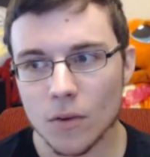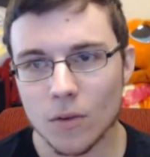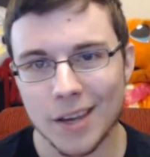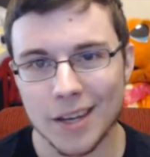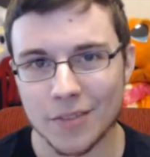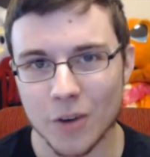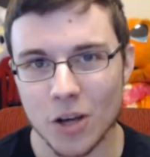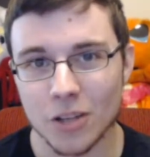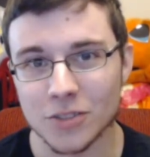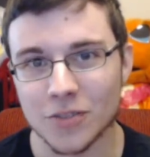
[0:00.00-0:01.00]
And if all
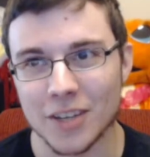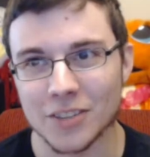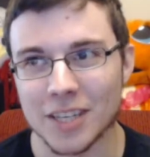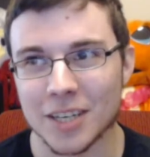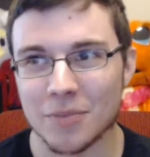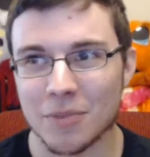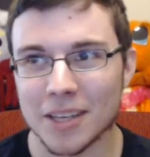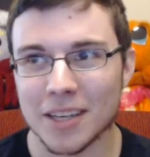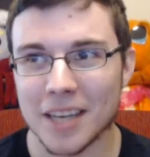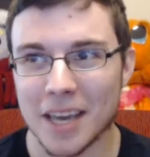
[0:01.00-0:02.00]
else fails, hit up
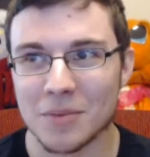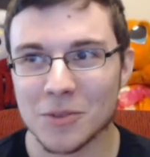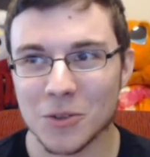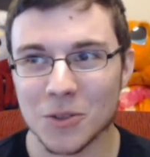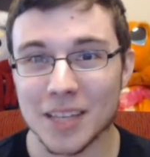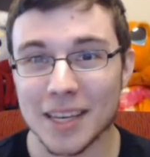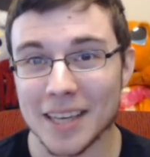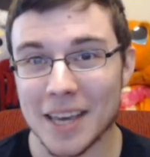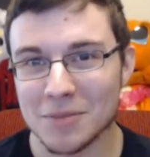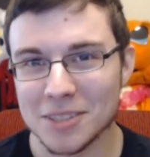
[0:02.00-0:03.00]
a game store like
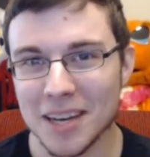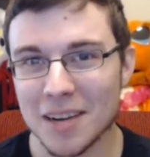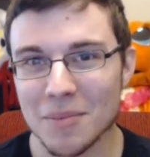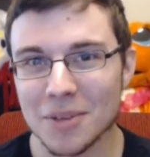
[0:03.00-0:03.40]
GameStop.